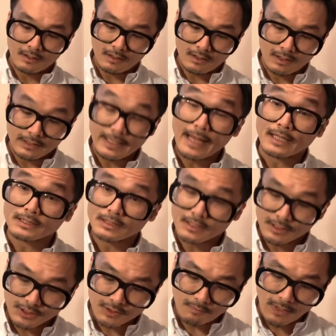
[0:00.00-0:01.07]
Next,
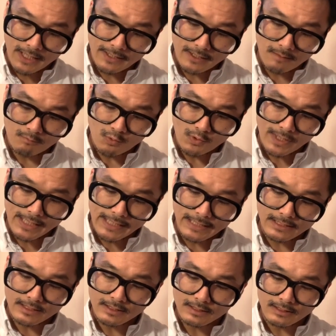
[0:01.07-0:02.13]
spy number
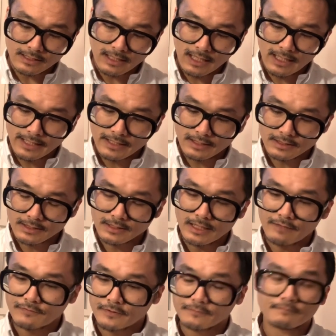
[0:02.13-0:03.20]

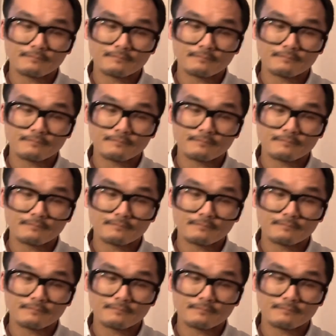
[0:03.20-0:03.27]
897.